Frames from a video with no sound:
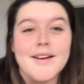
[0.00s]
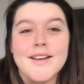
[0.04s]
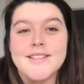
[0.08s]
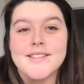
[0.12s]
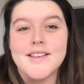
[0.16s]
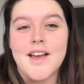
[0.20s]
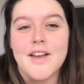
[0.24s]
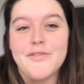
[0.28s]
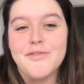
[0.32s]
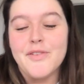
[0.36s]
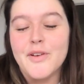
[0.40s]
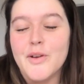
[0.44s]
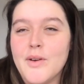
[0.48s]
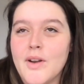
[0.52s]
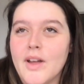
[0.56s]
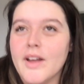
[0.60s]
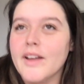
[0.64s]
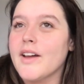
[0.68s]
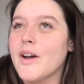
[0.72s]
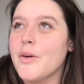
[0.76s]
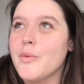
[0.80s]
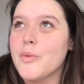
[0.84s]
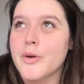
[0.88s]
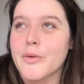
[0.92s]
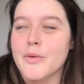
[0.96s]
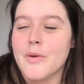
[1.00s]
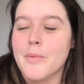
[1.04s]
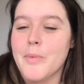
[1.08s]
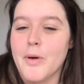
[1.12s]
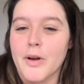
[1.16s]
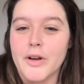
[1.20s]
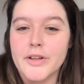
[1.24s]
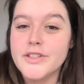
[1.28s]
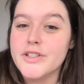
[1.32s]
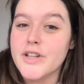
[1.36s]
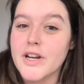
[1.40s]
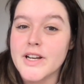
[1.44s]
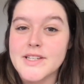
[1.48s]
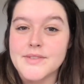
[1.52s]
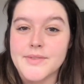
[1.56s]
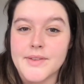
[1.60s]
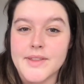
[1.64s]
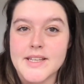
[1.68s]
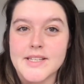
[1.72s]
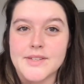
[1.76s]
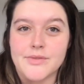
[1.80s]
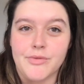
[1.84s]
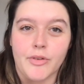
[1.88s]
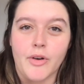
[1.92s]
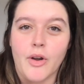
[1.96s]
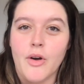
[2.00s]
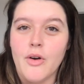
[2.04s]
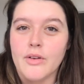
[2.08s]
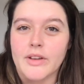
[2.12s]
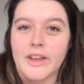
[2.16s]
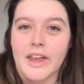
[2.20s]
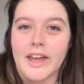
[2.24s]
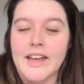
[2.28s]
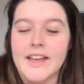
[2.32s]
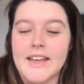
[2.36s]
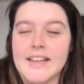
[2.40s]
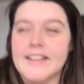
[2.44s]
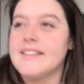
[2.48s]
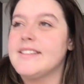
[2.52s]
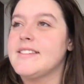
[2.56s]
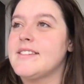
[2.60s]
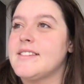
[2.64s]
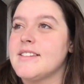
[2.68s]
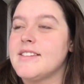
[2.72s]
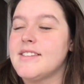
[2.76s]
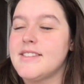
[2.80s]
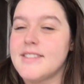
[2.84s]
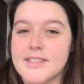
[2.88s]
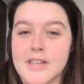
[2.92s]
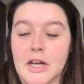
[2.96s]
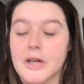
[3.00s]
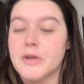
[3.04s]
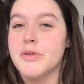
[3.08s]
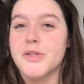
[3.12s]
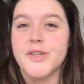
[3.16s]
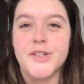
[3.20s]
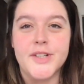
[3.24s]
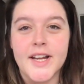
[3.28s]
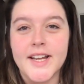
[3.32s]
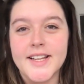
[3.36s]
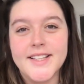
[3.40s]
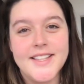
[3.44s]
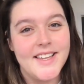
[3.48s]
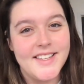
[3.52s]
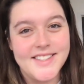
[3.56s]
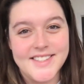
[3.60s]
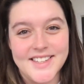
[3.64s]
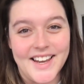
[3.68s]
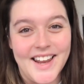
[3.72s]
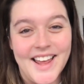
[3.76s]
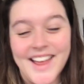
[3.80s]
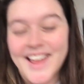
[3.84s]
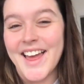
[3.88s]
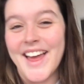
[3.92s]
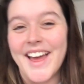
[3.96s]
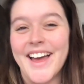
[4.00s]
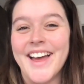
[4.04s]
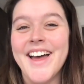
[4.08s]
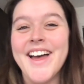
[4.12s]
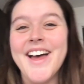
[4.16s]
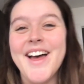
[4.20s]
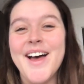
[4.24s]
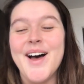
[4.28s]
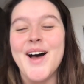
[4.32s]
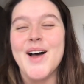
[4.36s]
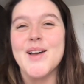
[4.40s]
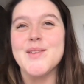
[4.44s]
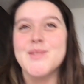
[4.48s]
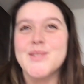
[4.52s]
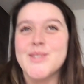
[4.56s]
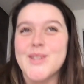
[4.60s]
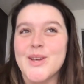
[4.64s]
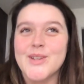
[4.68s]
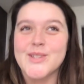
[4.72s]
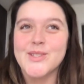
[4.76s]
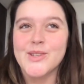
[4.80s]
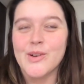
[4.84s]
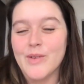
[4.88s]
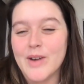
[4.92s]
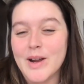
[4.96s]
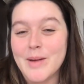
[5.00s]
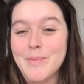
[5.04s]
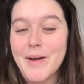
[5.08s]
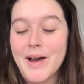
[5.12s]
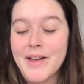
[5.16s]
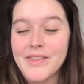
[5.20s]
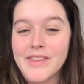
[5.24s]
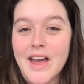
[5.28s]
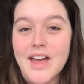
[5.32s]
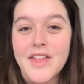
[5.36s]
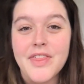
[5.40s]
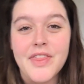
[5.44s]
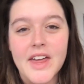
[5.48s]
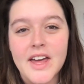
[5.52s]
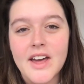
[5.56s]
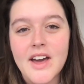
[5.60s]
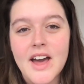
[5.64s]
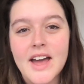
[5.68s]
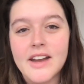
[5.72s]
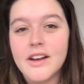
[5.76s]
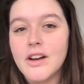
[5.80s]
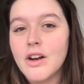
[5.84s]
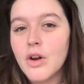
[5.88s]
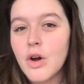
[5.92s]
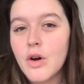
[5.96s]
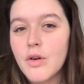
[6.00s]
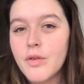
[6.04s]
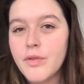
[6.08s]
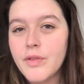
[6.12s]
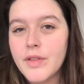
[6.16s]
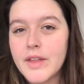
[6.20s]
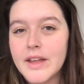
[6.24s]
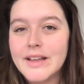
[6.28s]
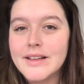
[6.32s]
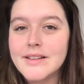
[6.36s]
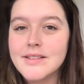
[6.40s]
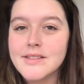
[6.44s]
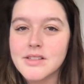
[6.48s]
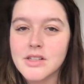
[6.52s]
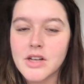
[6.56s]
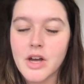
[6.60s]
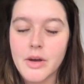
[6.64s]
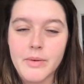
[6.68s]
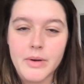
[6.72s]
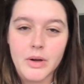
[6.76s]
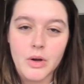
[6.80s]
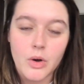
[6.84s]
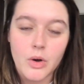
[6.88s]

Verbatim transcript: I feel like I want to apologise for this vlog. It is so shit, isn't it? I'm so sorry about that. I think I had a lot of things going